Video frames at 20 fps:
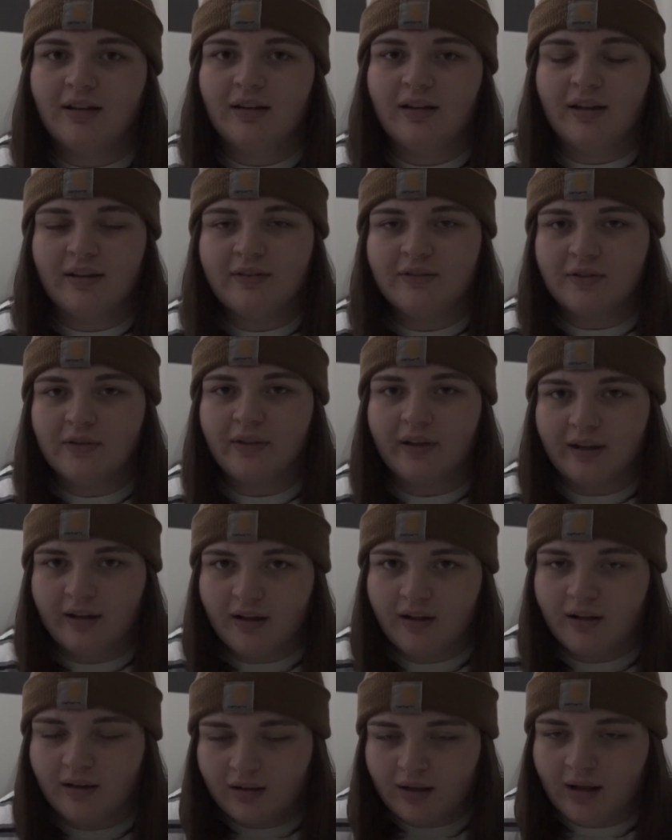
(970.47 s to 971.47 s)
And so like
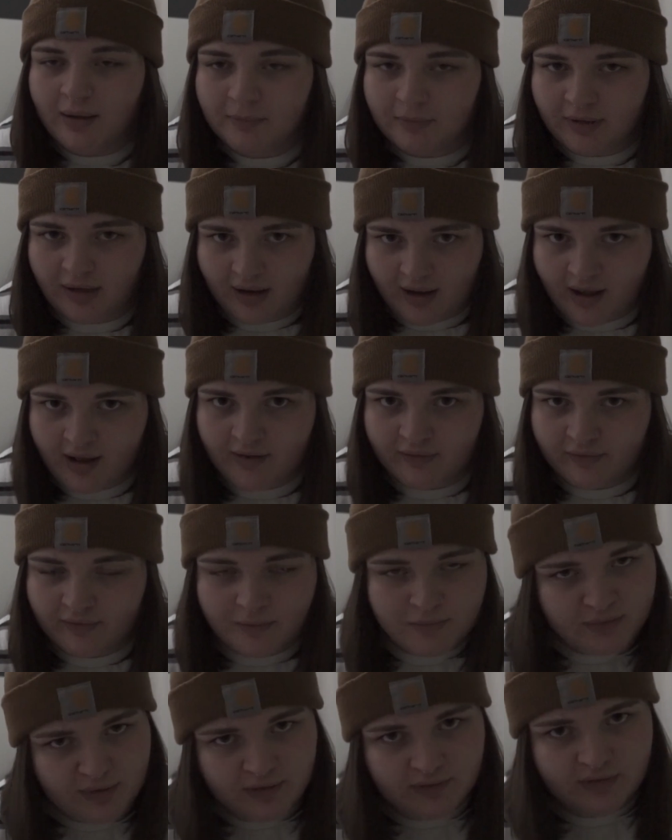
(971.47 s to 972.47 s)
I'm gonna have a
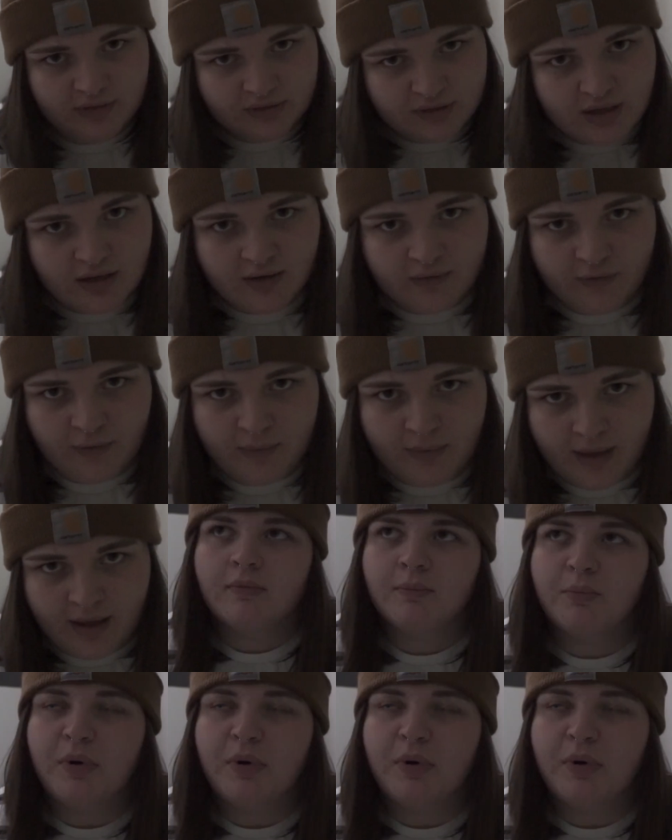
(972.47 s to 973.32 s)
bit of a shock from that.